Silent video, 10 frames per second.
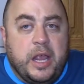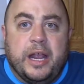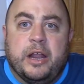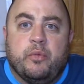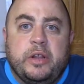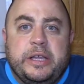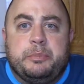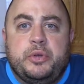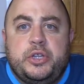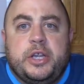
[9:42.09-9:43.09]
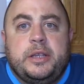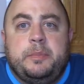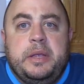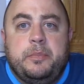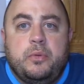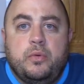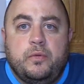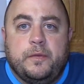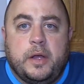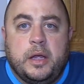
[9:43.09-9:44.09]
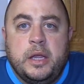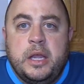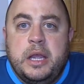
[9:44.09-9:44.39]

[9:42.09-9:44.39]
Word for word: And I really appreciate the people who've uh,